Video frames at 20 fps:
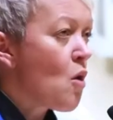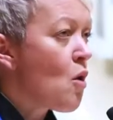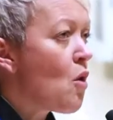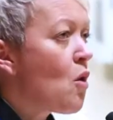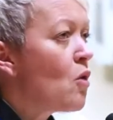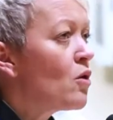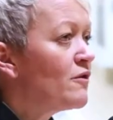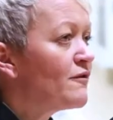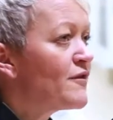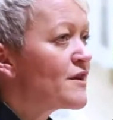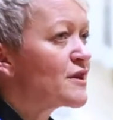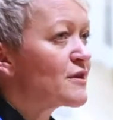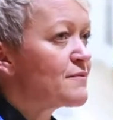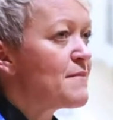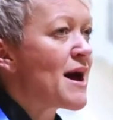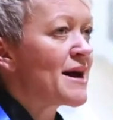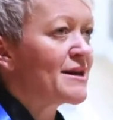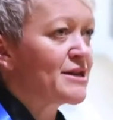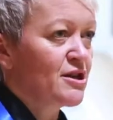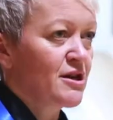All of this
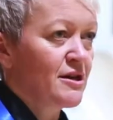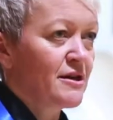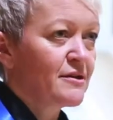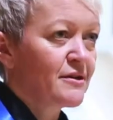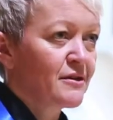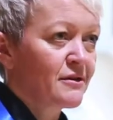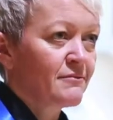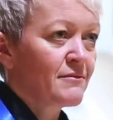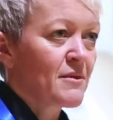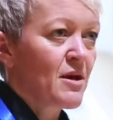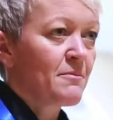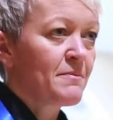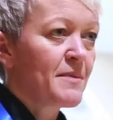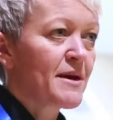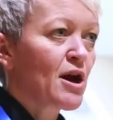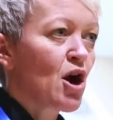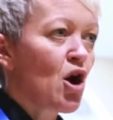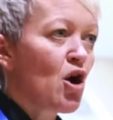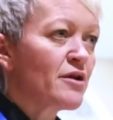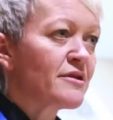matters
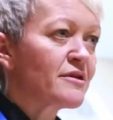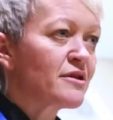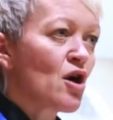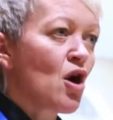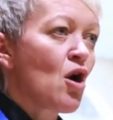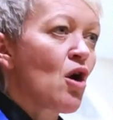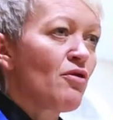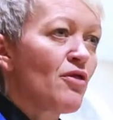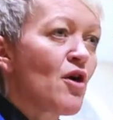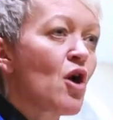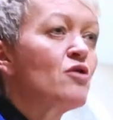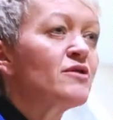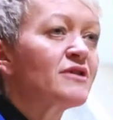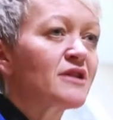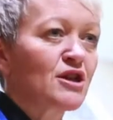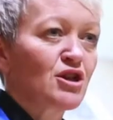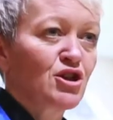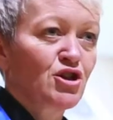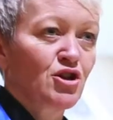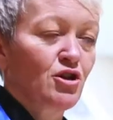because those
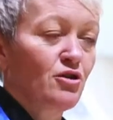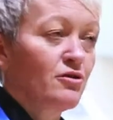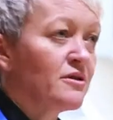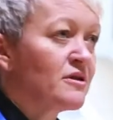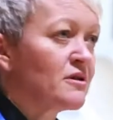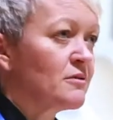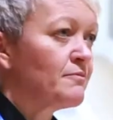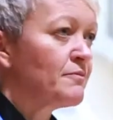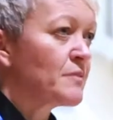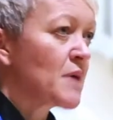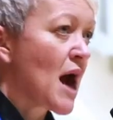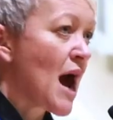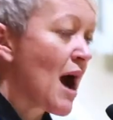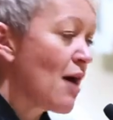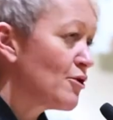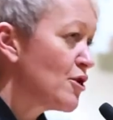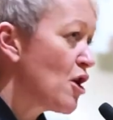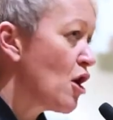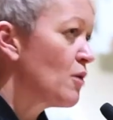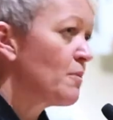issues,
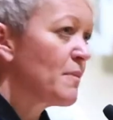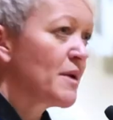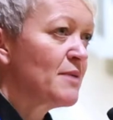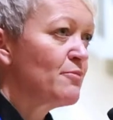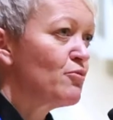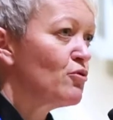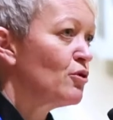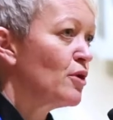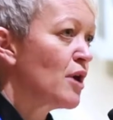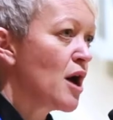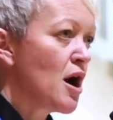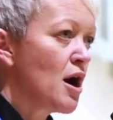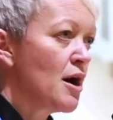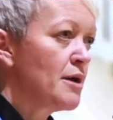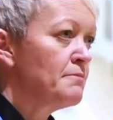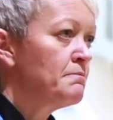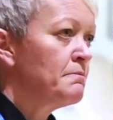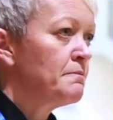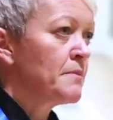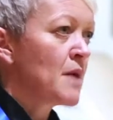how young people
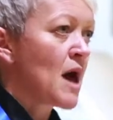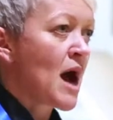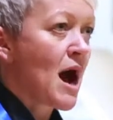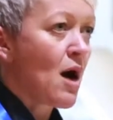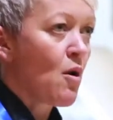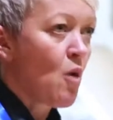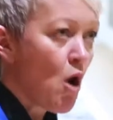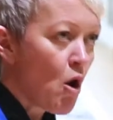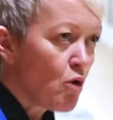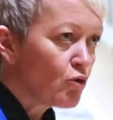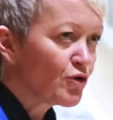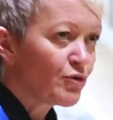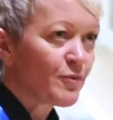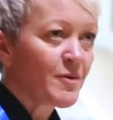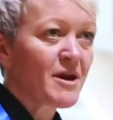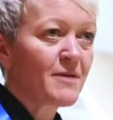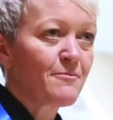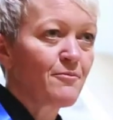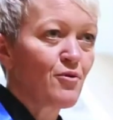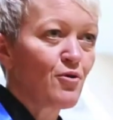learn, how older
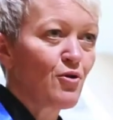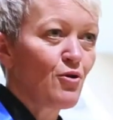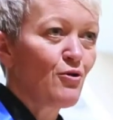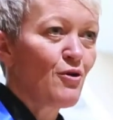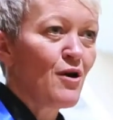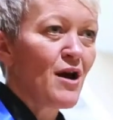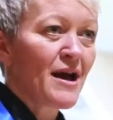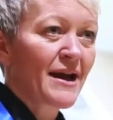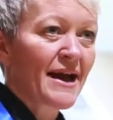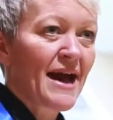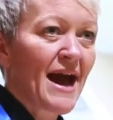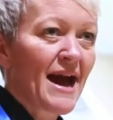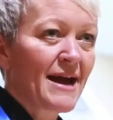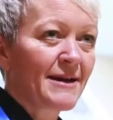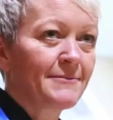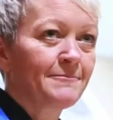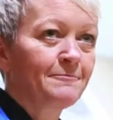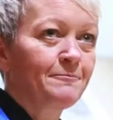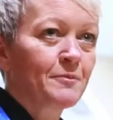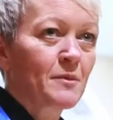people
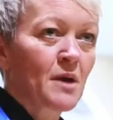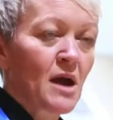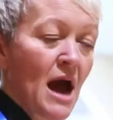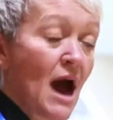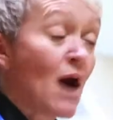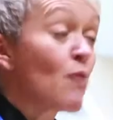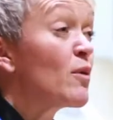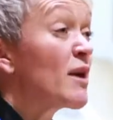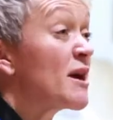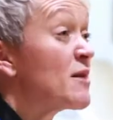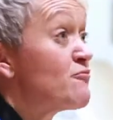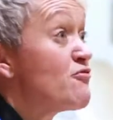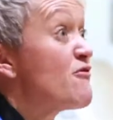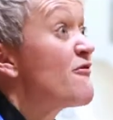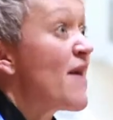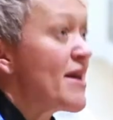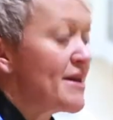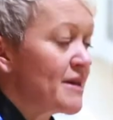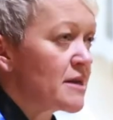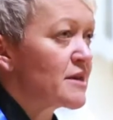can, how we can
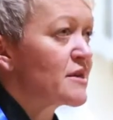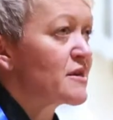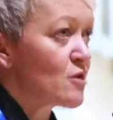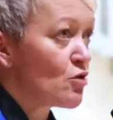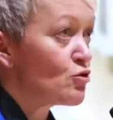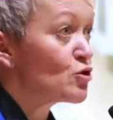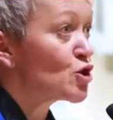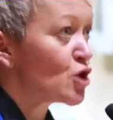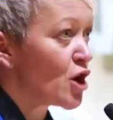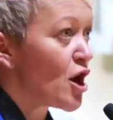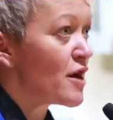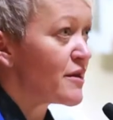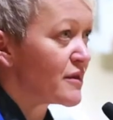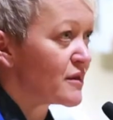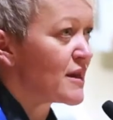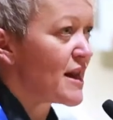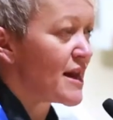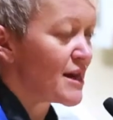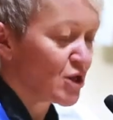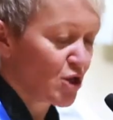prevent social
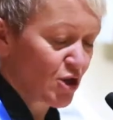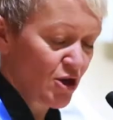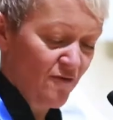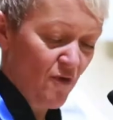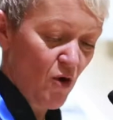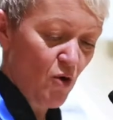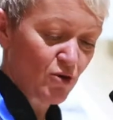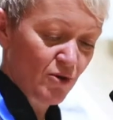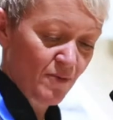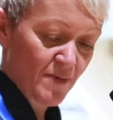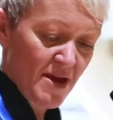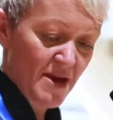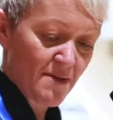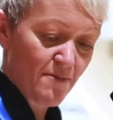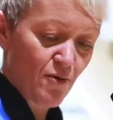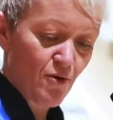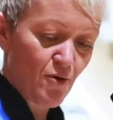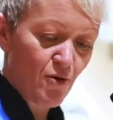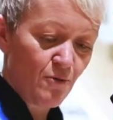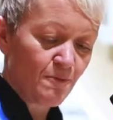isolation of older
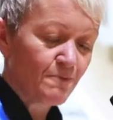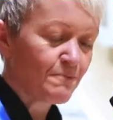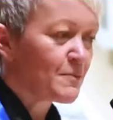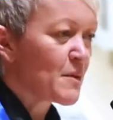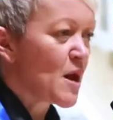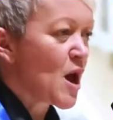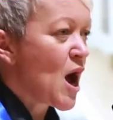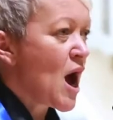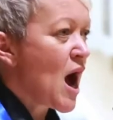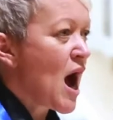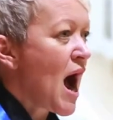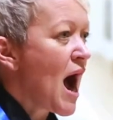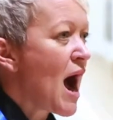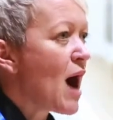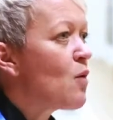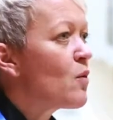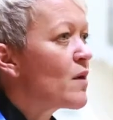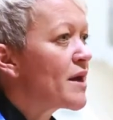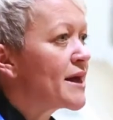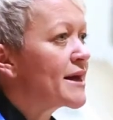people,
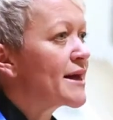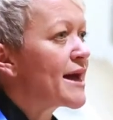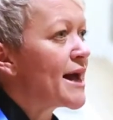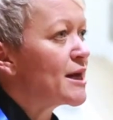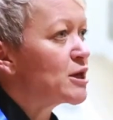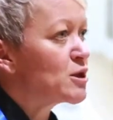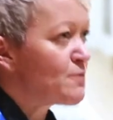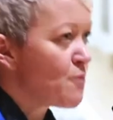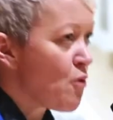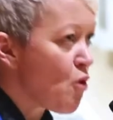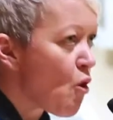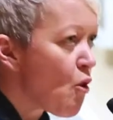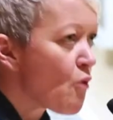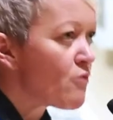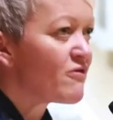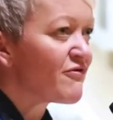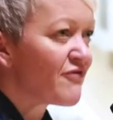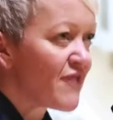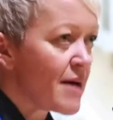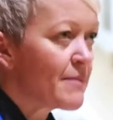how we engage
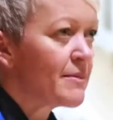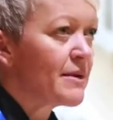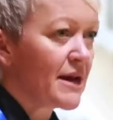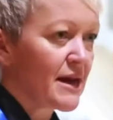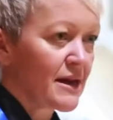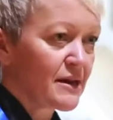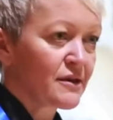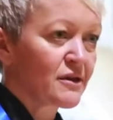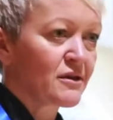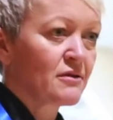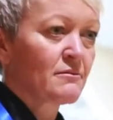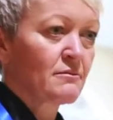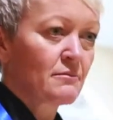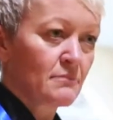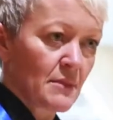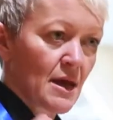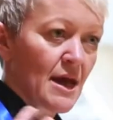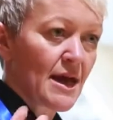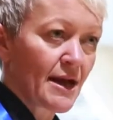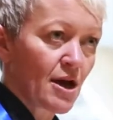poorer families
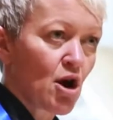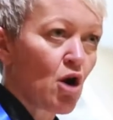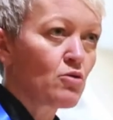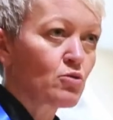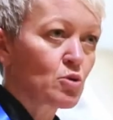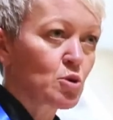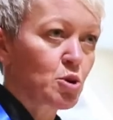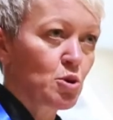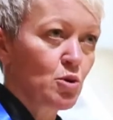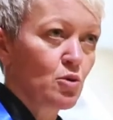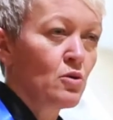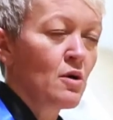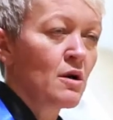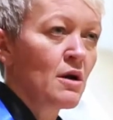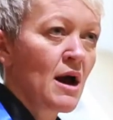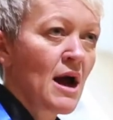in cultural